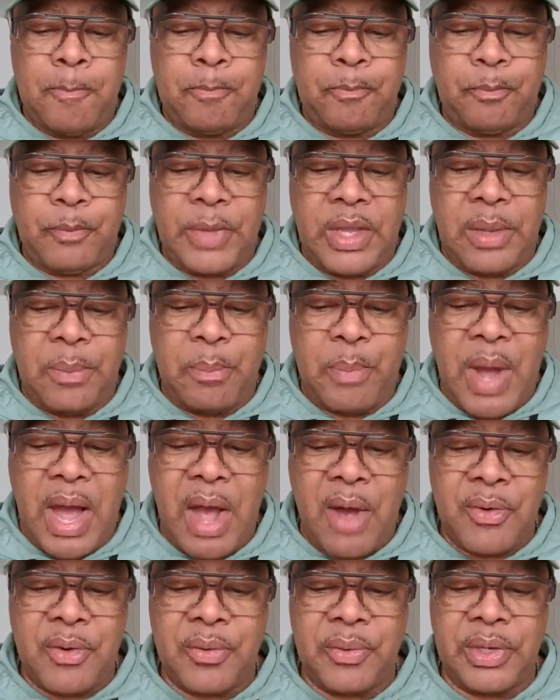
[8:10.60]

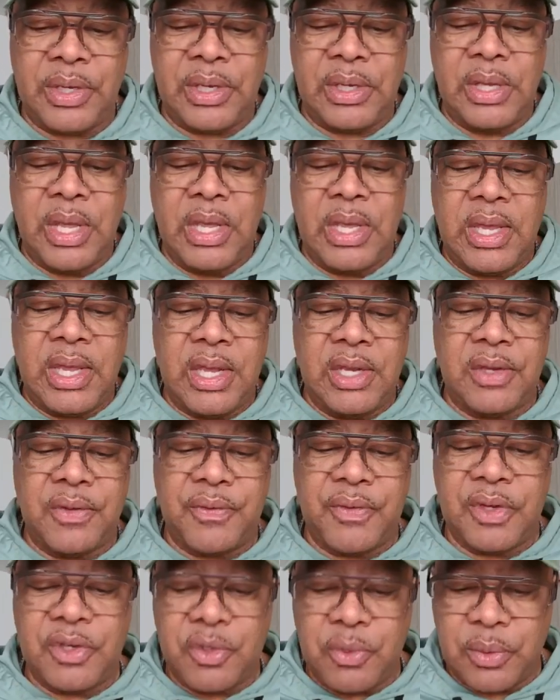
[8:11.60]
empowering
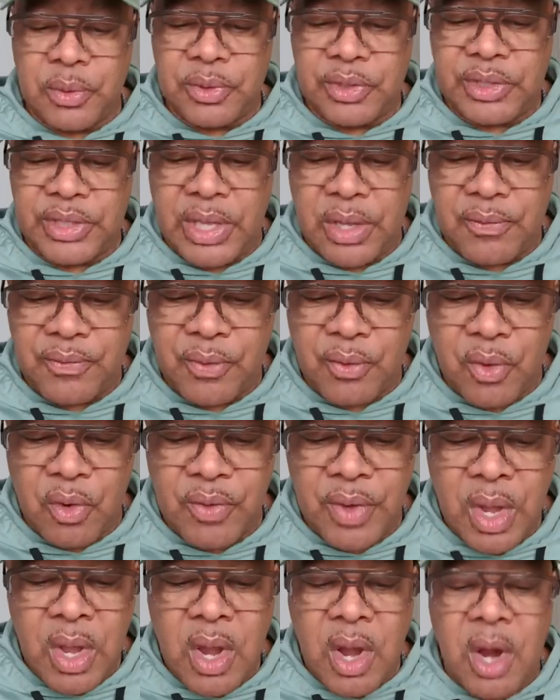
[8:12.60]
individual self-growth?
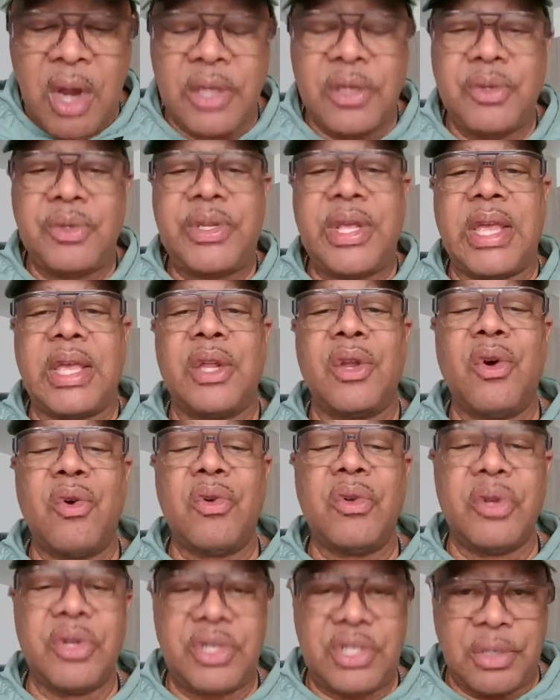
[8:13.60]
Are you taking
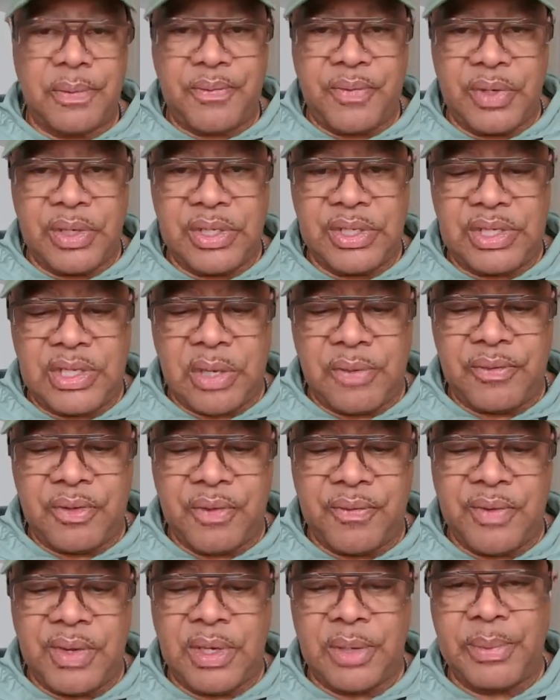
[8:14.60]
ownership for your
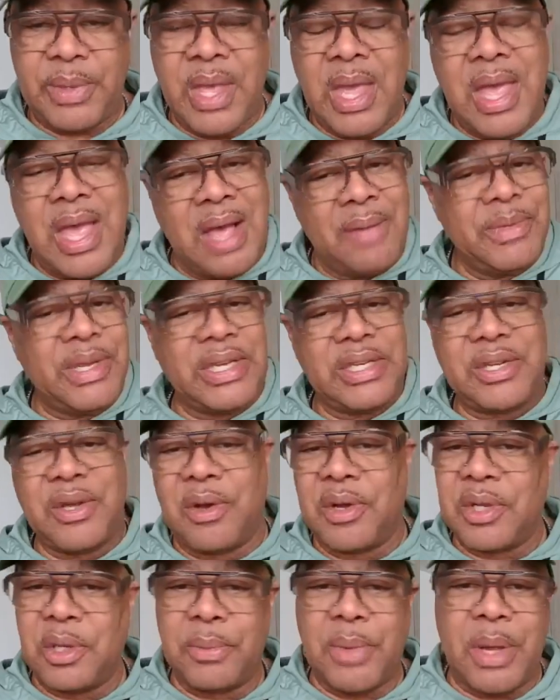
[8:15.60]
self-development? I'm not talking
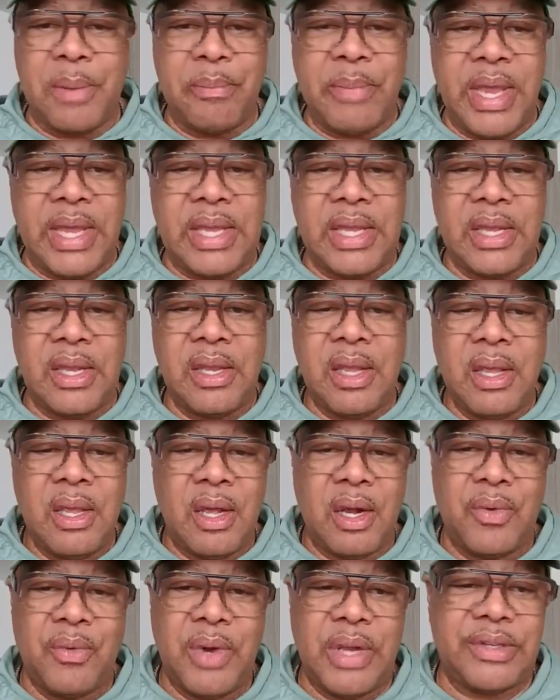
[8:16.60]
about making a
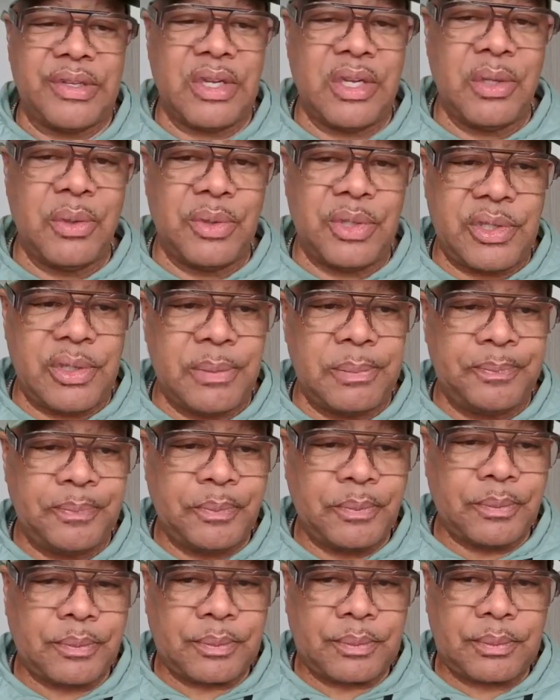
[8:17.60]
resolution
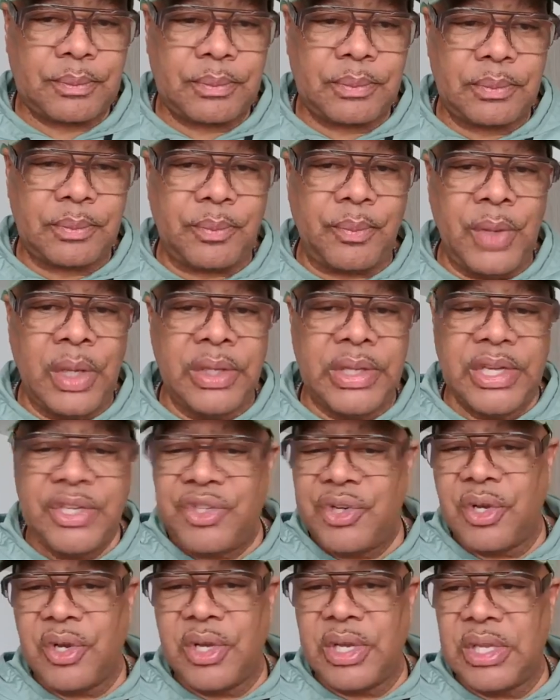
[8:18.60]
that you're
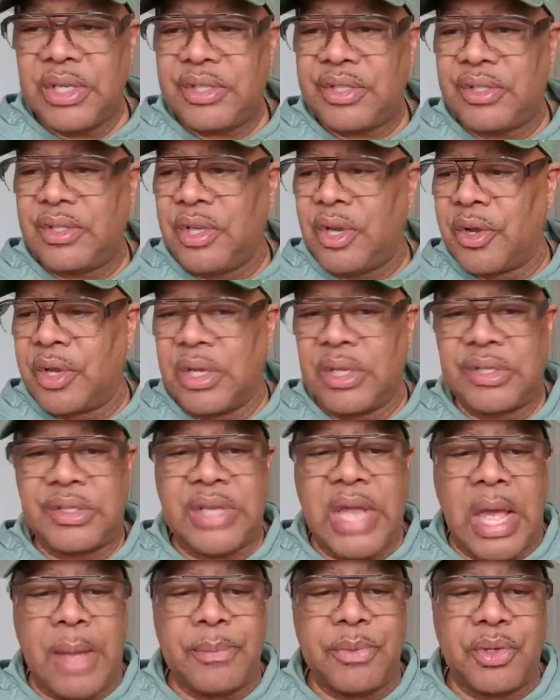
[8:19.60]
gonna
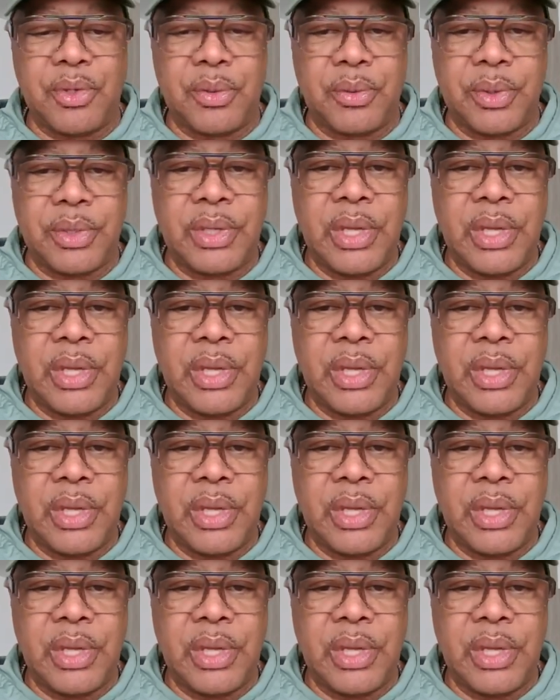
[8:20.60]
stop doing.